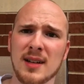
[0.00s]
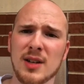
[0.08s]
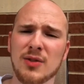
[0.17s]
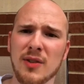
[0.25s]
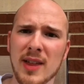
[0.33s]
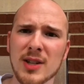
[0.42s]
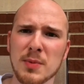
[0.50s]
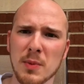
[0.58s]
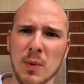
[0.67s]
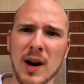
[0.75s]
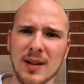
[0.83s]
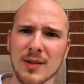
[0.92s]
His father's
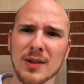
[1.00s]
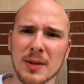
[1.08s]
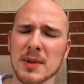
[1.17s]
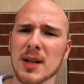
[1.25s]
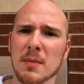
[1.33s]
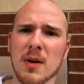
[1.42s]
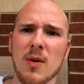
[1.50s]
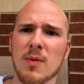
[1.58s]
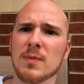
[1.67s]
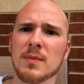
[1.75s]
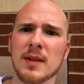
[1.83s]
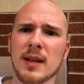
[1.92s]
been waiting on him to come home.